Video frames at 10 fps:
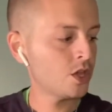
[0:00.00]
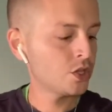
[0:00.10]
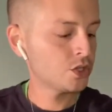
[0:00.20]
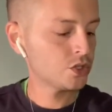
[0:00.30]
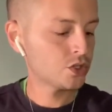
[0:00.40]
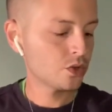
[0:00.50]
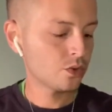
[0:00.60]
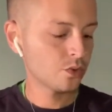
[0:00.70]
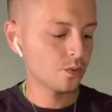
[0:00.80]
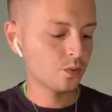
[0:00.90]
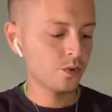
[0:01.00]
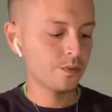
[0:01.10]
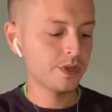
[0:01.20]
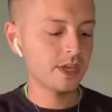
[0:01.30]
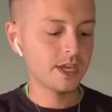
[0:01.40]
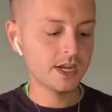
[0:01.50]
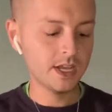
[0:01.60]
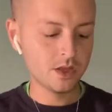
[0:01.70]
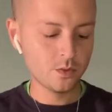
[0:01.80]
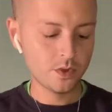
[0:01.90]
So we're
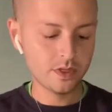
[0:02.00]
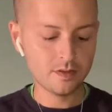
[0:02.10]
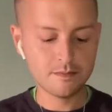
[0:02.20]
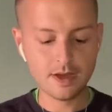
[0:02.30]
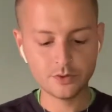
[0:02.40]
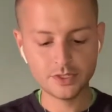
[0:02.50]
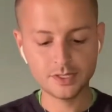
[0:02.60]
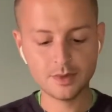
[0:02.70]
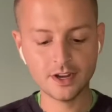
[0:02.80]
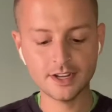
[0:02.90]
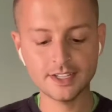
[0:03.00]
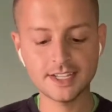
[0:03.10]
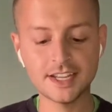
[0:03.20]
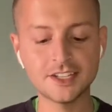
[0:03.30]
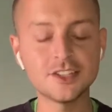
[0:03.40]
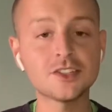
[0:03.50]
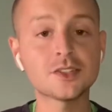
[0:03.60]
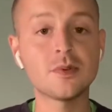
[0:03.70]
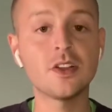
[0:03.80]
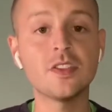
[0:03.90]
beginning with Mouse Spirit. Tend to the
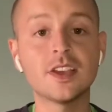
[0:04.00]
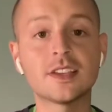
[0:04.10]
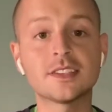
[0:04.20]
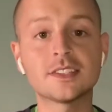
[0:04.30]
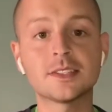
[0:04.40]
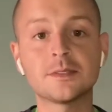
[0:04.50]
small things.